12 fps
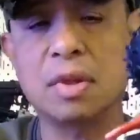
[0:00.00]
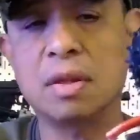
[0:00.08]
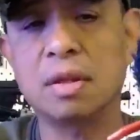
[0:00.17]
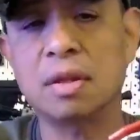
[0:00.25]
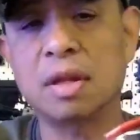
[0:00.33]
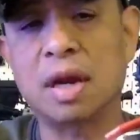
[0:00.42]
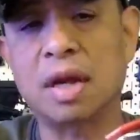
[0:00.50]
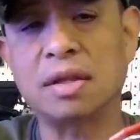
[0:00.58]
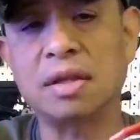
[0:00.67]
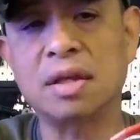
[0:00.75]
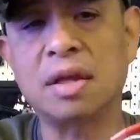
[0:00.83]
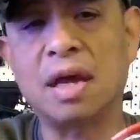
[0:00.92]
that I
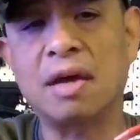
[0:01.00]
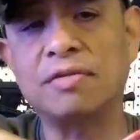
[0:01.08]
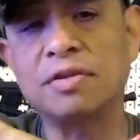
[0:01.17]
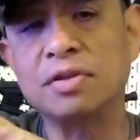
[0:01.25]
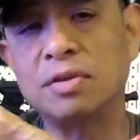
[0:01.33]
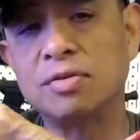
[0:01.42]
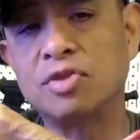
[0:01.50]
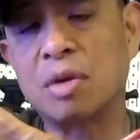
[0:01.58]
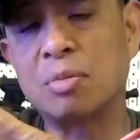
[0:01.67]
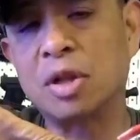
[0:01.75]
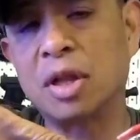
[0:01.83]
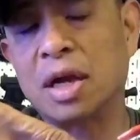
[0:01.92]
did have to
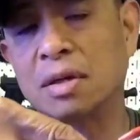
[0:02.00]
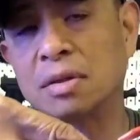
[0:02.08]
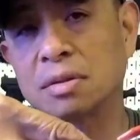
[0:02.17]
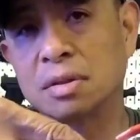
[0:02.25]
Dremel out